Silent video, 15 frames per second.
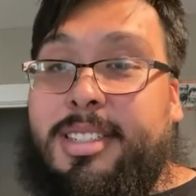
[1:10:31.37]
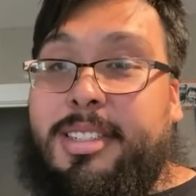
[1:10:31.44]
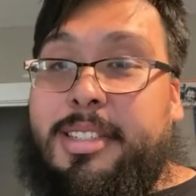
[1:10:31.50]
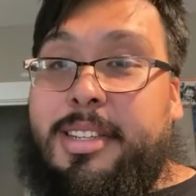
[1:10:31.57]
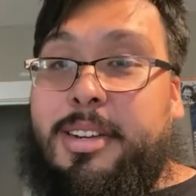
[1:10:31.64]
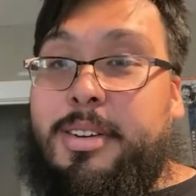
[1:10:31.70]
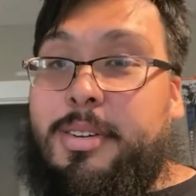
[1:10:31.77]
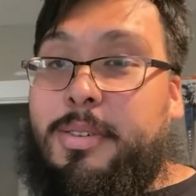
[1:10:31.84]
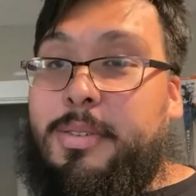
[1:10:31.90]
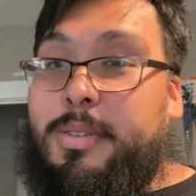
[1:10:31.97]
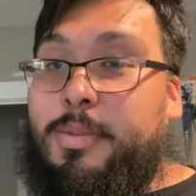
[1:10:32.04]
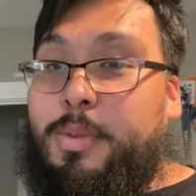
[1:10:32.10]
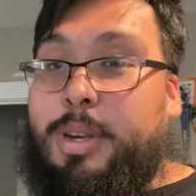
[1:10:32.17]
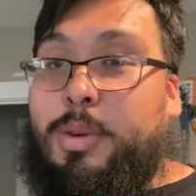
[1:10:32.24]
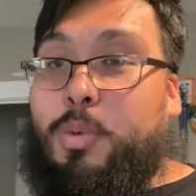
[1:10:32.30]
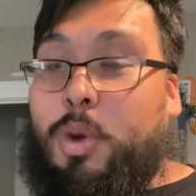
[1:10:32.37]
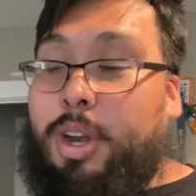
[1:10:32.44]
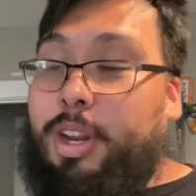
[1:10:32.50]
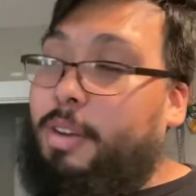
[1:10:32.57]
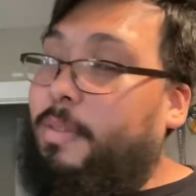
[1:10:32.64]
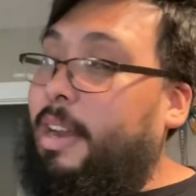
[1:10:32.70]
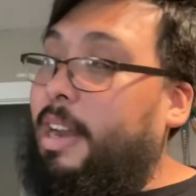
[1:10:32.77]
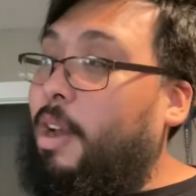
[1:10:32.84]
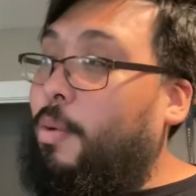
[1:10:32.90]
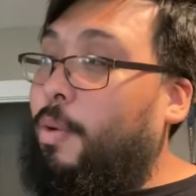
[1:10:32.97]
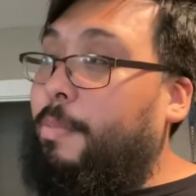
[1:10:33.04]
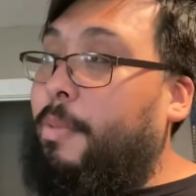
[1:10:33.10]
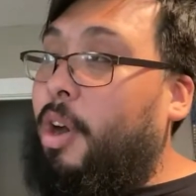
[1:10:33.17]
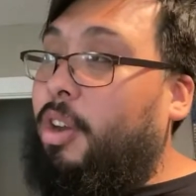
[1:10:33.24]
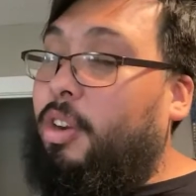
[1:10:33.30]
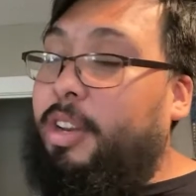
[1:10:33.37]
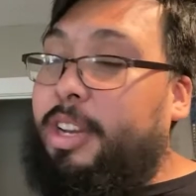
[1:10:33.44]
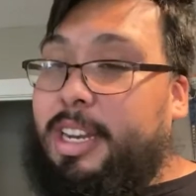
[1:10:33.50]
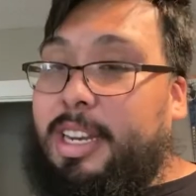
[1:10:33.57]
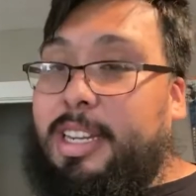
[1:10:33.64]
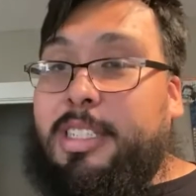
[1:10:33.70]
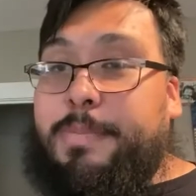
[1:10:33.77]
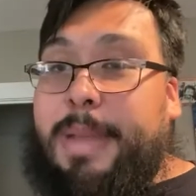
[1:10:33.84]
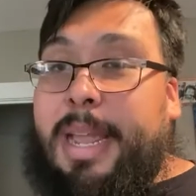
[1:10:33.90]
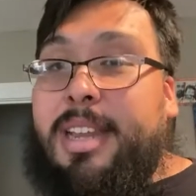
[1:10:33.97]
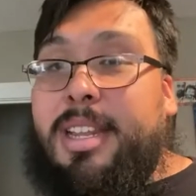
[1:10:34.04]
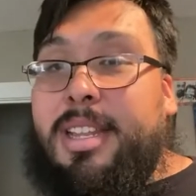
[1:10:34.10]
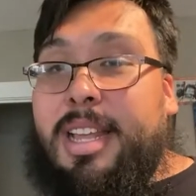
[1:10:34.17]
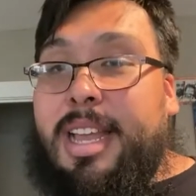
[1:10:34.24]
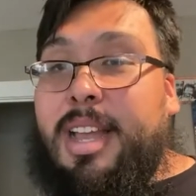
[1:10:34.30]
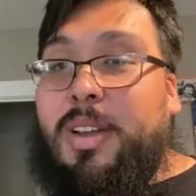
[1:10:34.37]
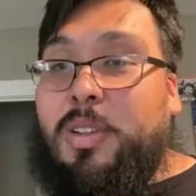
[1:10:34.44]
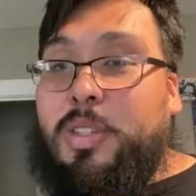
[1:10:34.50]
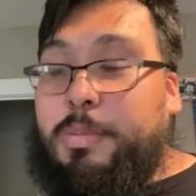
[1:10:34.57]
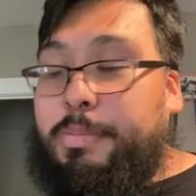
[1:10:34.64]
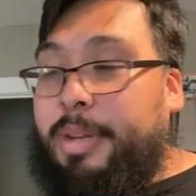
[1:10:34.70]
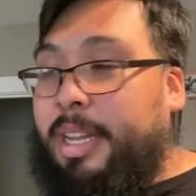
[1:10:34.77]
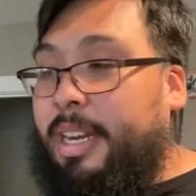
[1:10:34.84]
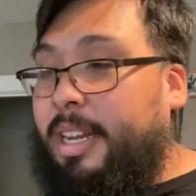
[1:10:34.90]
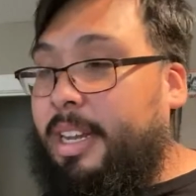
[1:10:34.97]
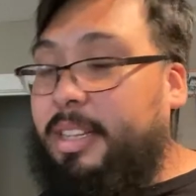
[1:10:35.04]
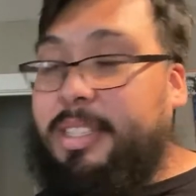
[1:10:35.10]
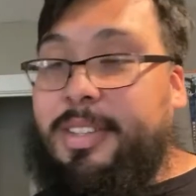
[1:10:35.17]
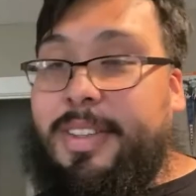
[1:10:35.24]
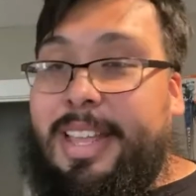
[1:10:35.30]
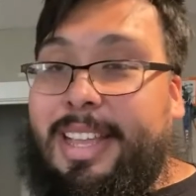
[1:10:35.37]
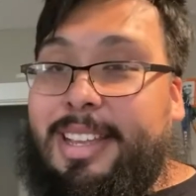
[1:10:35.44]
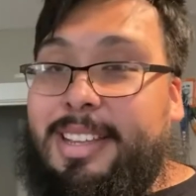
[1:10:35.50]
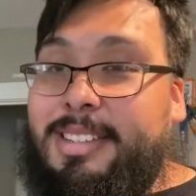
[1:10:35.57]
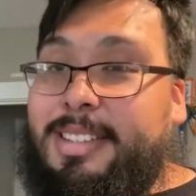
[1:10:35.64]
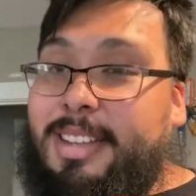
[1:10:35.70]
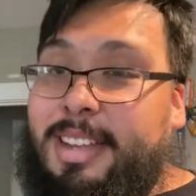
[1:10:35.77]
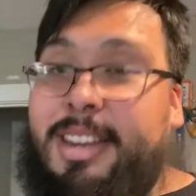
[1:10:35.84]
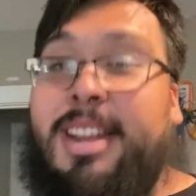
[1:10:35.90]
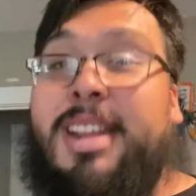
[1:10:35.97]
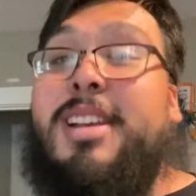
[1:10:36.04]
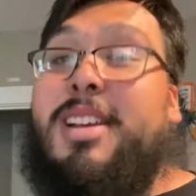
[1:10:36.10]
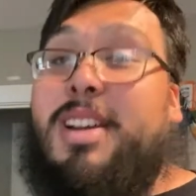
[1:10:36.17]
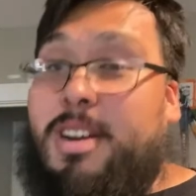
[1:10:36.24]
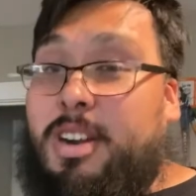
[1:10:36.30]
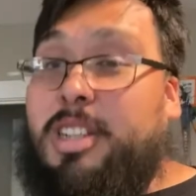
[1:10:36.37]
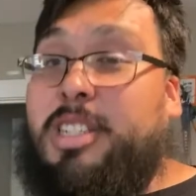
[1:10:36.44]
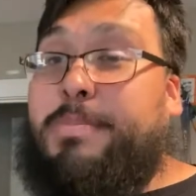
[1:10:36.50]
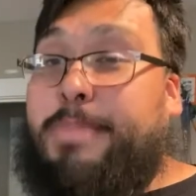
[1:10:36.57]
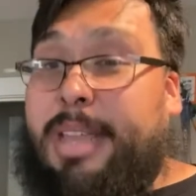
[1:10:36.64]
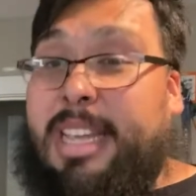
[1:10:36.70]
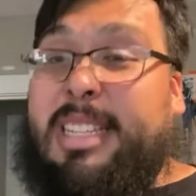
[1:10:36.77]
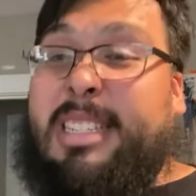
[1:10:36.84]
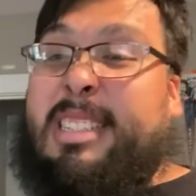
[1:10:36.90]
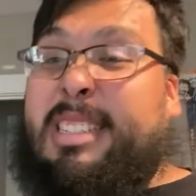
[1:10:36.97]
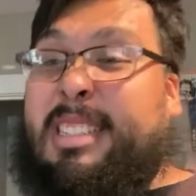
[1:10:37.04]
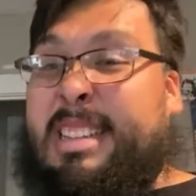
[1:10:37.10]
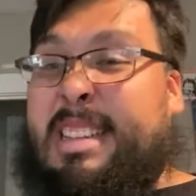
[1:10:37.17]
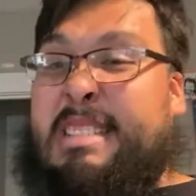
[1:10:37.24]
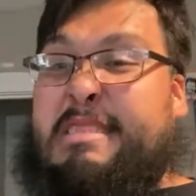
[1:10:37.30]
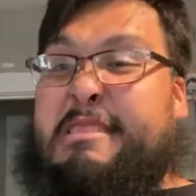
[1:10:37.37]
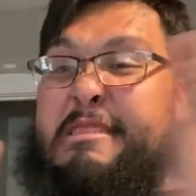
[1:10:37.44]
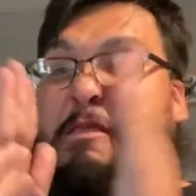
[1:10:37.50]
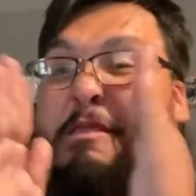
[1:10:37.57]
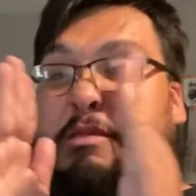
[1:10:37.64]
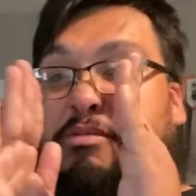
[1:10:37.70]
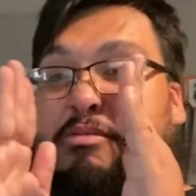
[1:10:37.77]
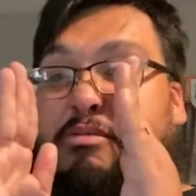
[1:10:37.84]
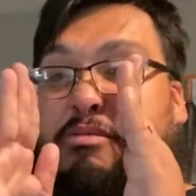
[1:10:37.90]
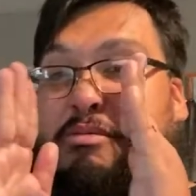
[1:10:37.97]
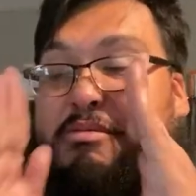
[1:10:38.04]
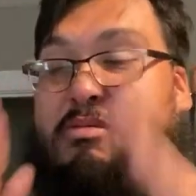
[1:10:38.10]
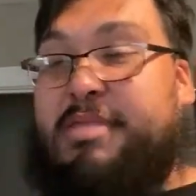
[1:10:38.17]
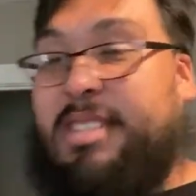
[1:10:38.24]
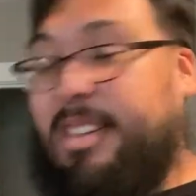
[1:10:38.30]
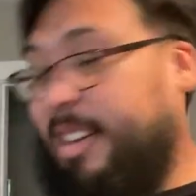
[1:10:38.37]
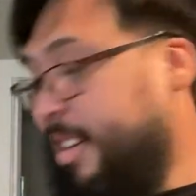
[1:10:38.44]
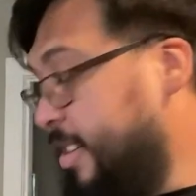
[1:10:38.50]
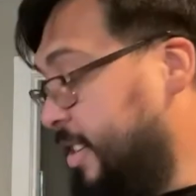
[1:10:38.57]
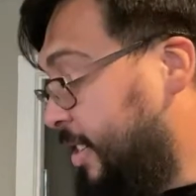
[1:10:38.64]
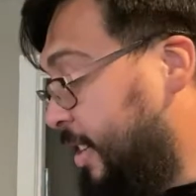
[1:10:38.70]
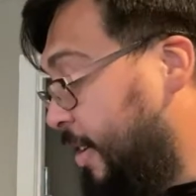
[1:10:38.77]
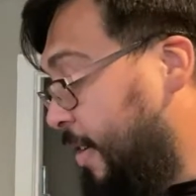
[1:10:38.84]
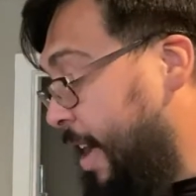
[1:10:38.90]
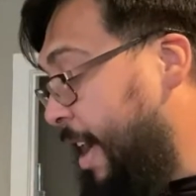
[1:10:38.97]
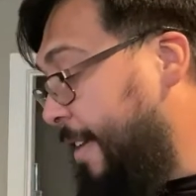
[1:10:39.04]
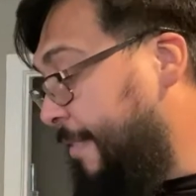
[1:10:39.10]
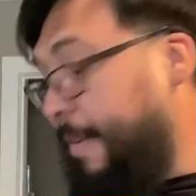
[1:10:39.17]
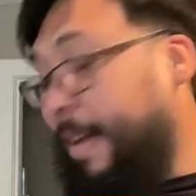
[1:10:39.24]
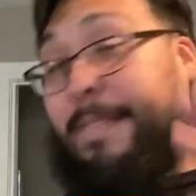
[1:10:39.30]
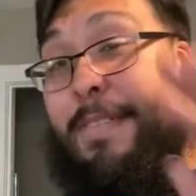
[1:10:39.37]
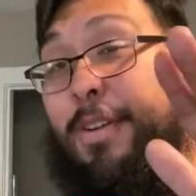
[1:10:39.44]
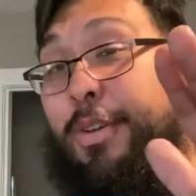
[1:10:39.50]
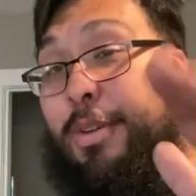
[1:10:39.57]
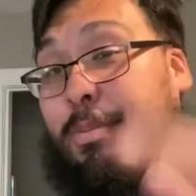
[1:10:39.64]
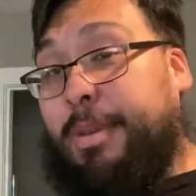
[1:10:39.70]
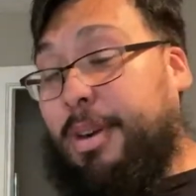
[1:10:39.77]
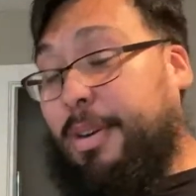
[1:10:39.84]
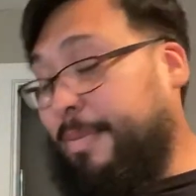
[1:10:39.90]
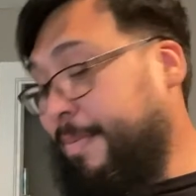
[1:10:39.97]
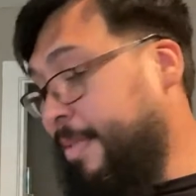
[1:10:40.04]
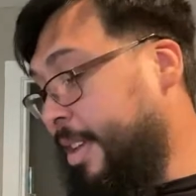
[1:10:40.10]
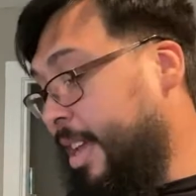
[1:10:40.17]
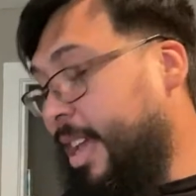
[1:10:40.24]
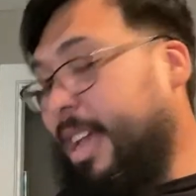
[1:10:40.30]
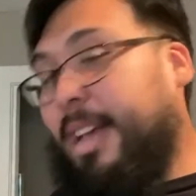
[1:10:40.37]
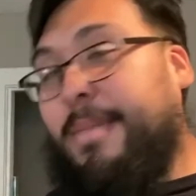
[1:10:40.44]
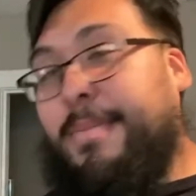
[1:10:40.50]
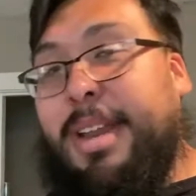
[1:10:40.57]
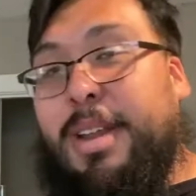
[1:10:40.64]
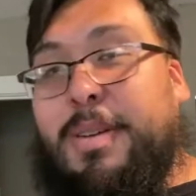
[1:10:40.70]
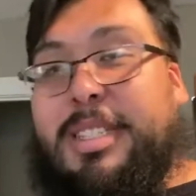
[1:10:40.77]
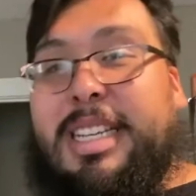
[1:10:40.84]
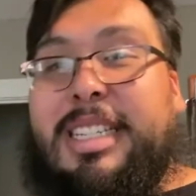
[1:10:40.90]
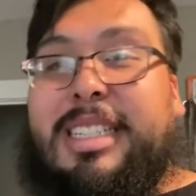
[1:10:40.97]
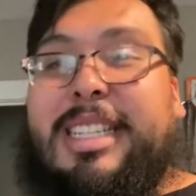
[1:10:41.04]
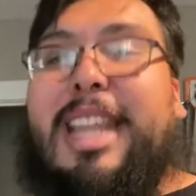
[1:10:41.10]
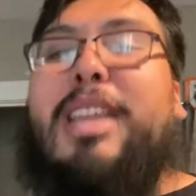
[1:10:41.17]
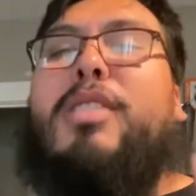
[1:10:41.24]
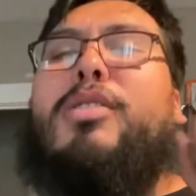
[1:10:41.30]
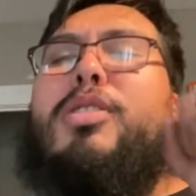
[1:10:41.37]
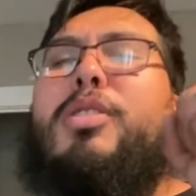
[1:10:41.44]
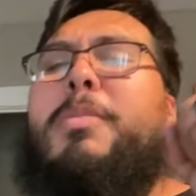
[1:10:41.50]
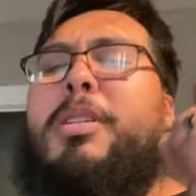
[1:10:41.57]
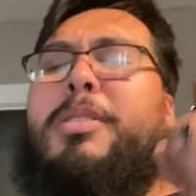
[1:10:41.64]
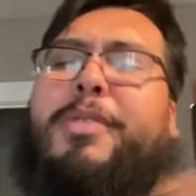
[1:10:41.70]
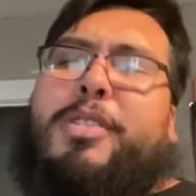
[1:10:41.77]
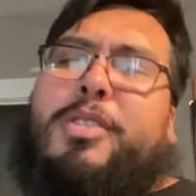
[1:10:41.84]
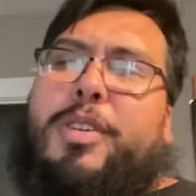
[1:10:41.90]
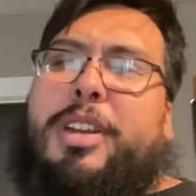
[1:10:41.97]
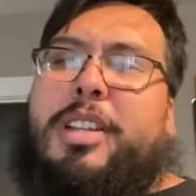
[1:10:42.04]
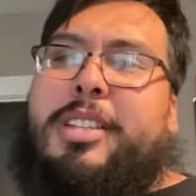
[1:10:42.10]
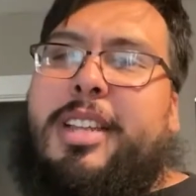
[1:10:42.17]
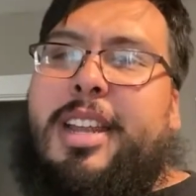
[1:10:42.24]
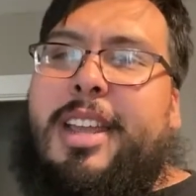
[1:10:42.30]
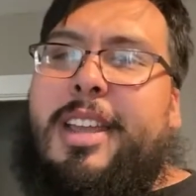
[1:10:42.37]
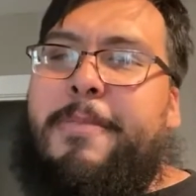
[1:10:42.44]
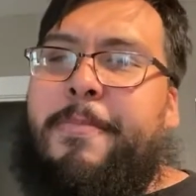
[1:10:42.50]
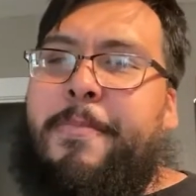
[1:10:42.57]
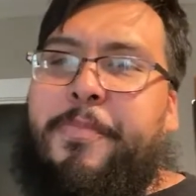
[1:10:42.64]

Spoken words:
So we're working right now on remodeling and expanding the house. But until that gets done, our space is like. So I feel you, bro. But anyways, guys, thank you so much for joining today.